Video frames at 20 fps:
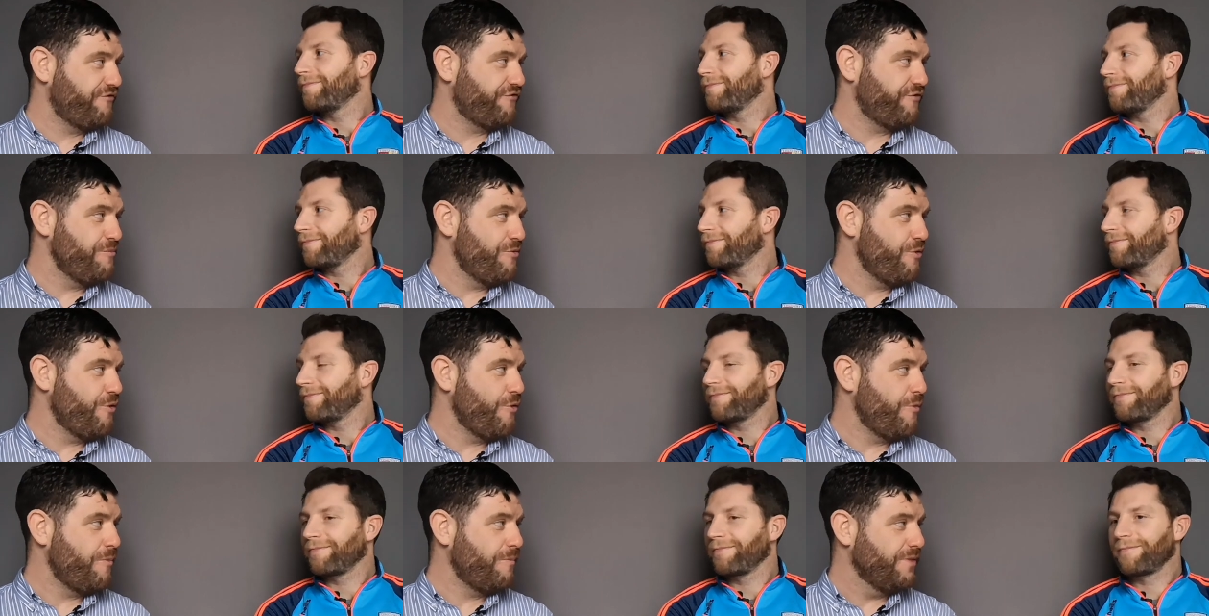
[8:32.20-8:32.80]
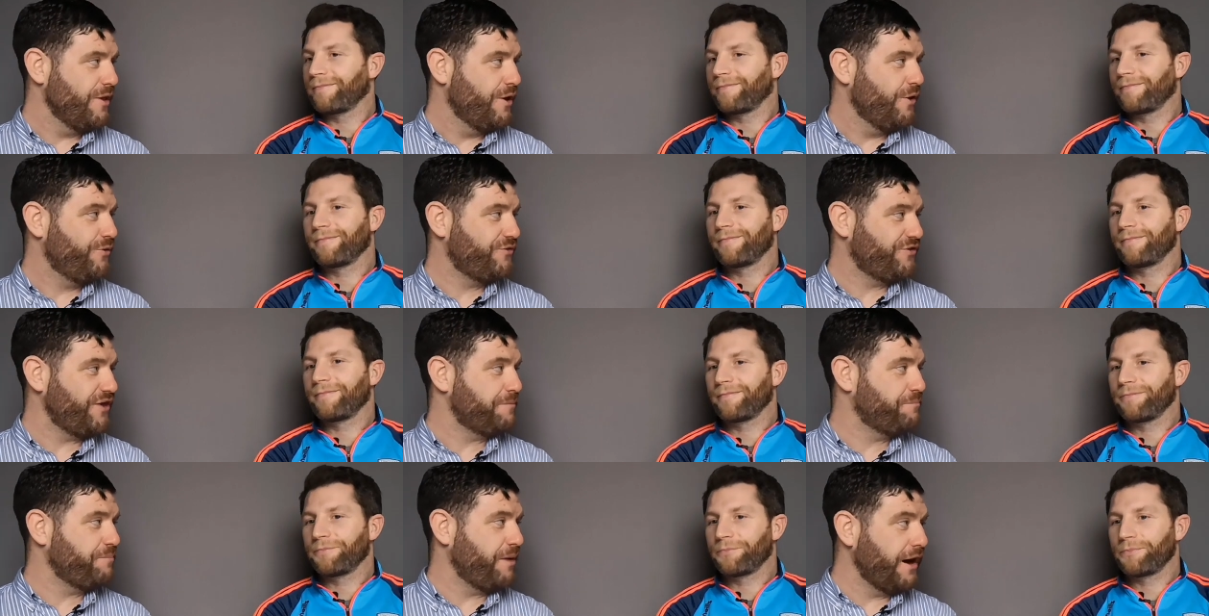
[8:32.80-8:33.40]
Speaker 1: from home with
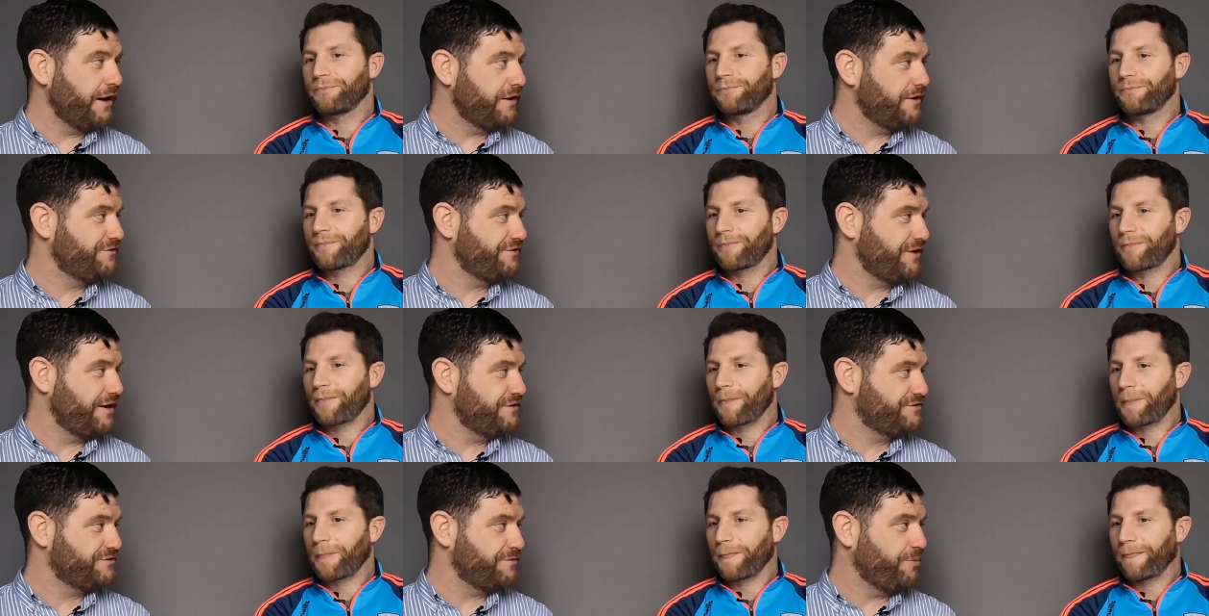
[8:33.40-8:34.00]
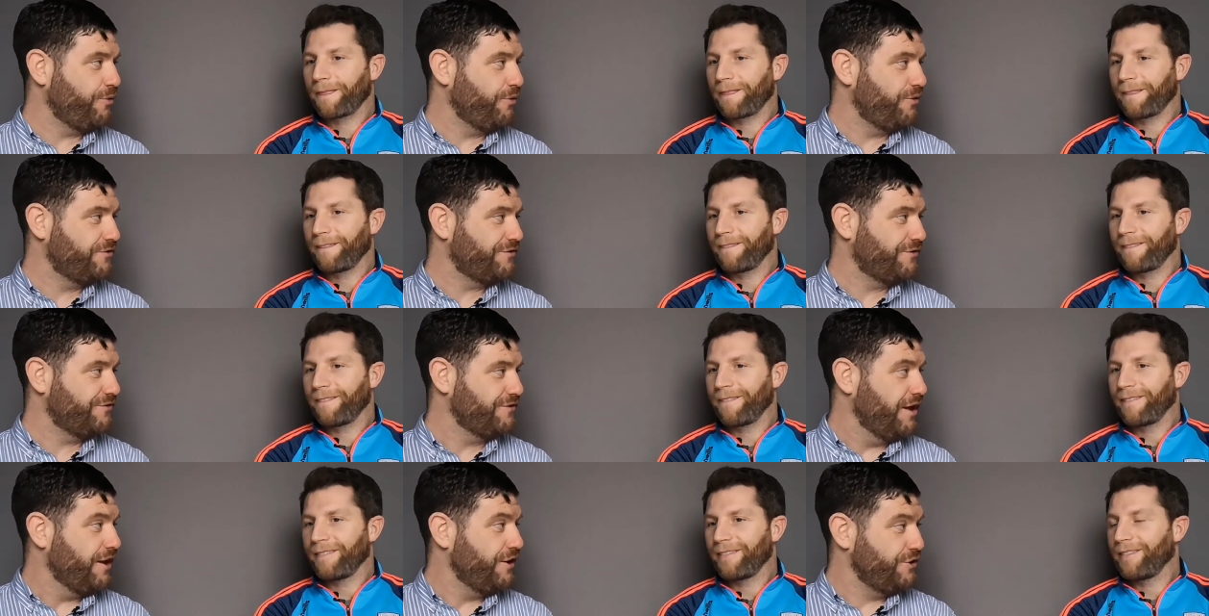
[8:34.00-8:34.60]
that partisan
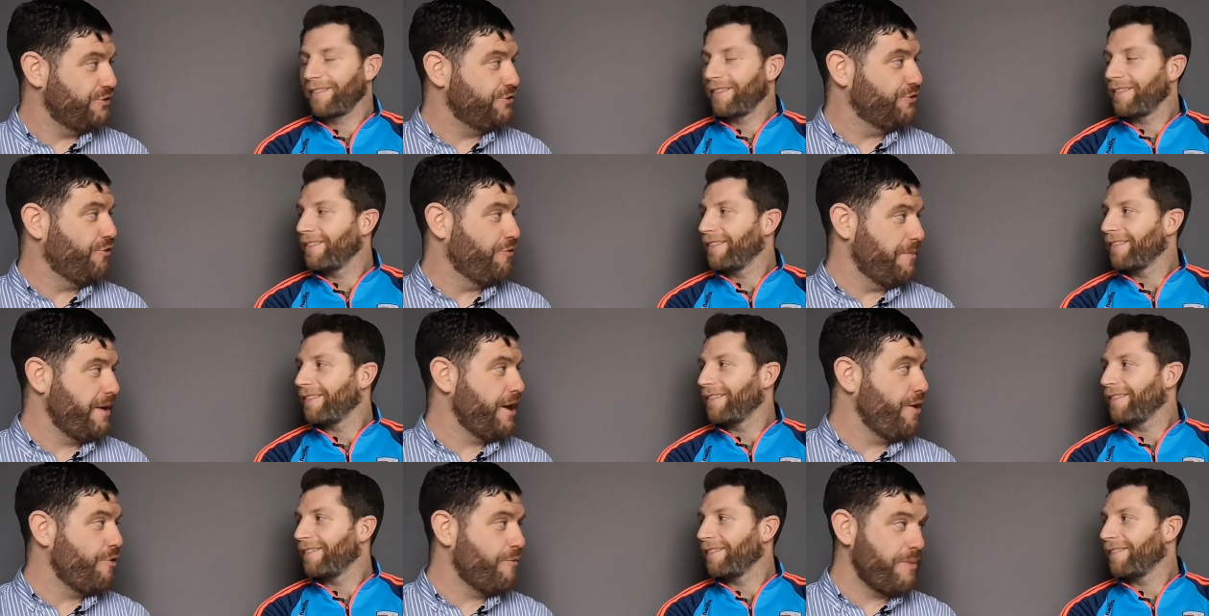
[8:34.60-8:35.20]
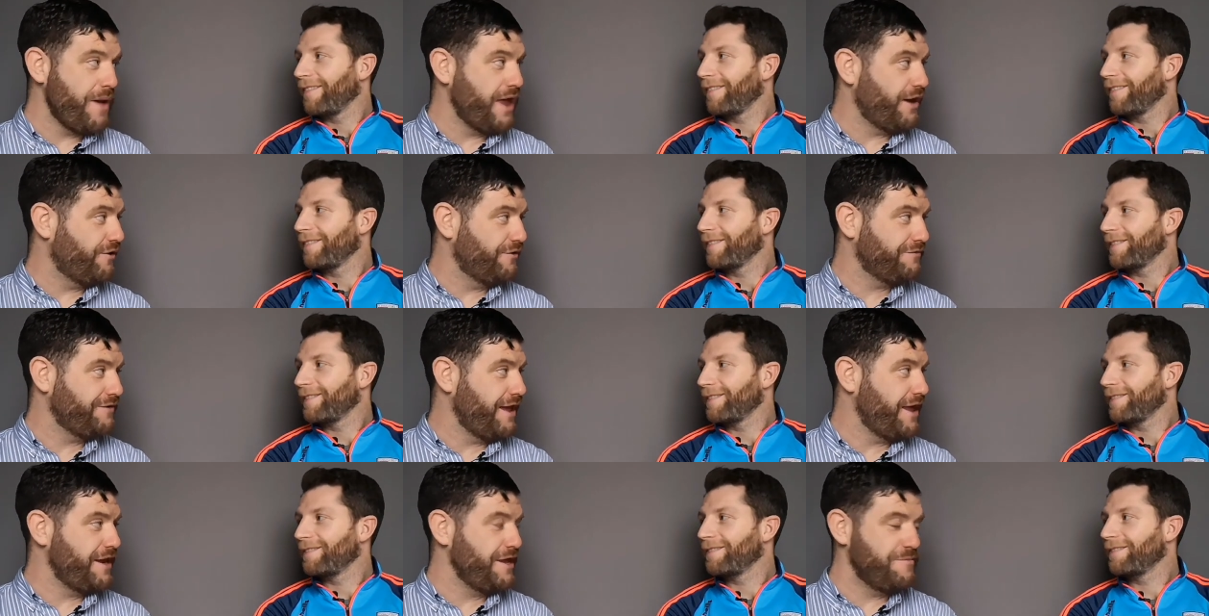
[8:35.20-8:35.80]
supporter. You know Mayo better
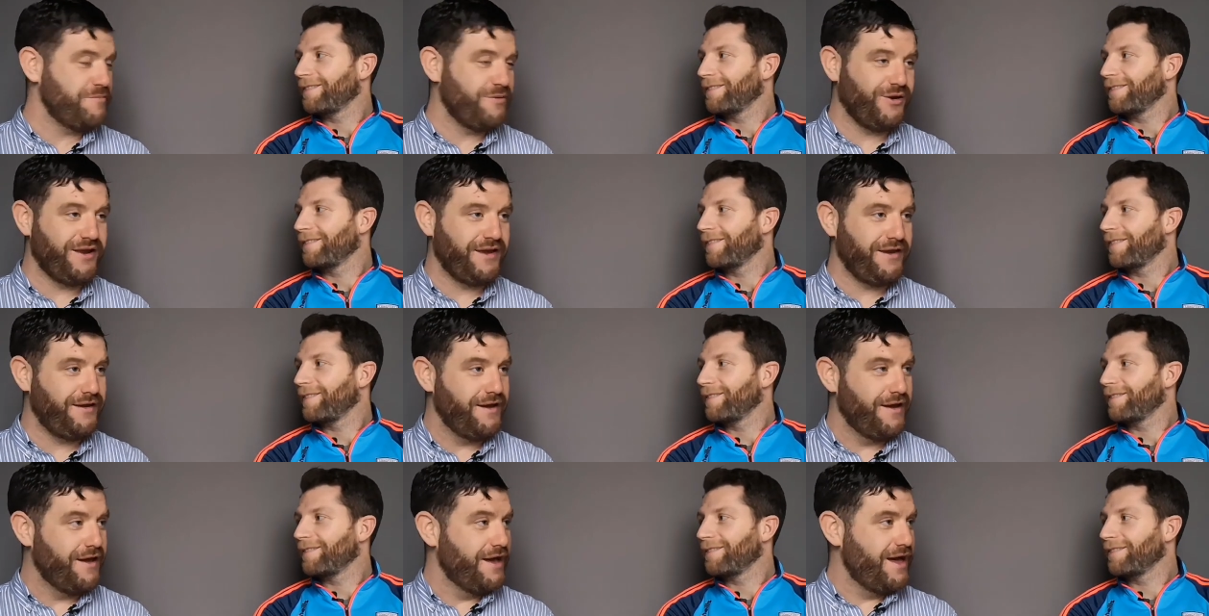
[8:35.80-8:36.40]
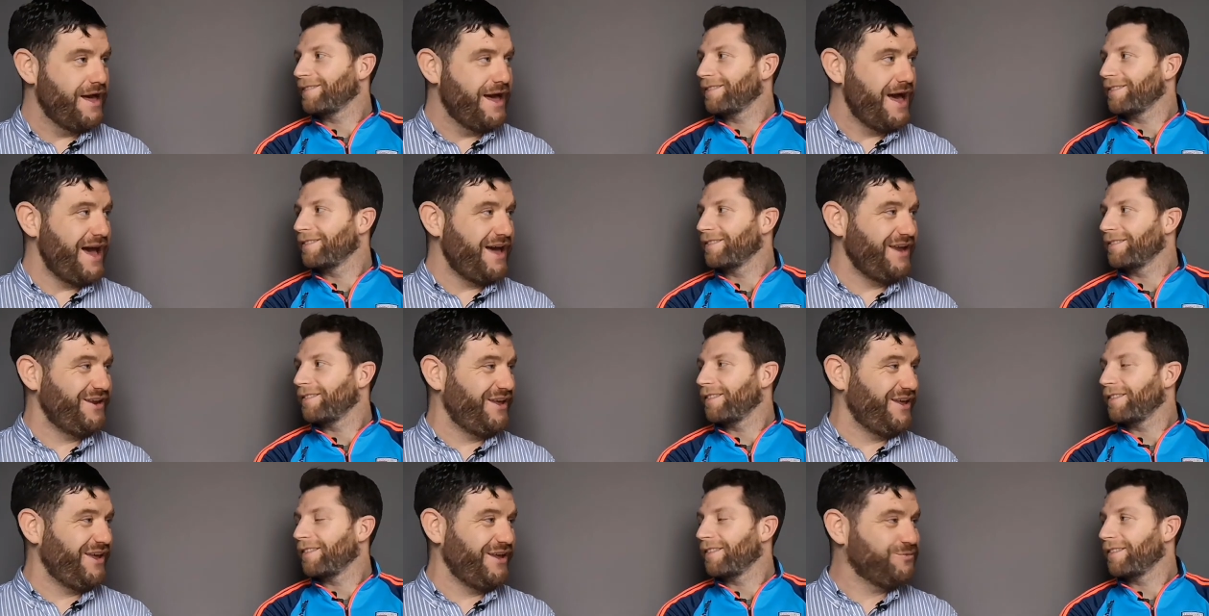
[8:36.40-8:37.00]
than anybody.
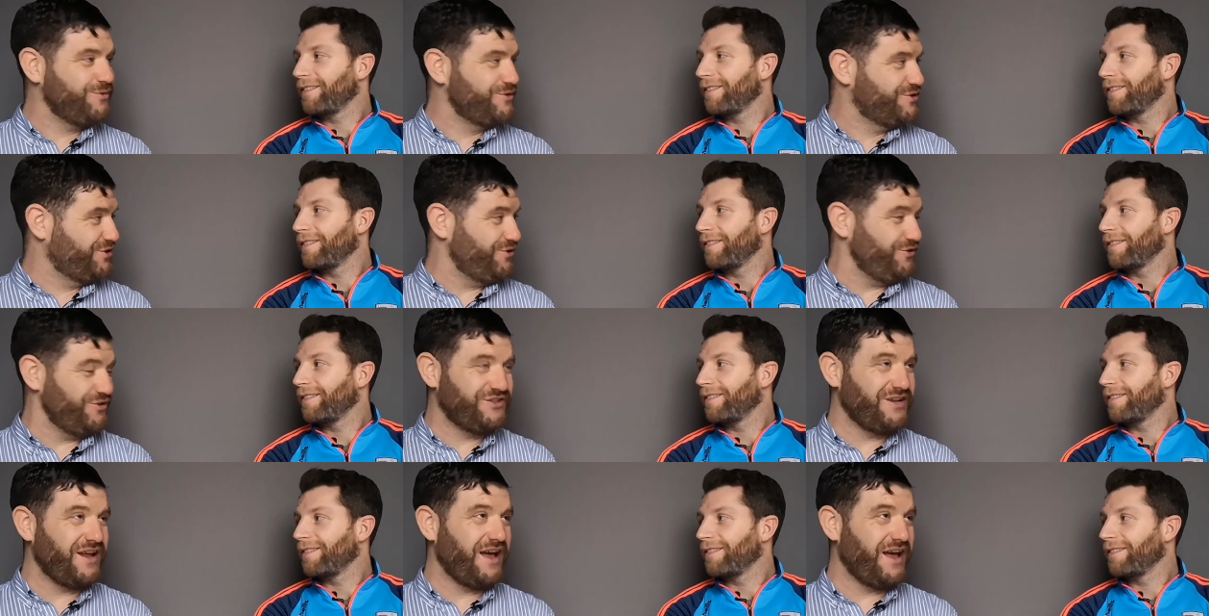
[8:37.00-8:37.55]
And it was just,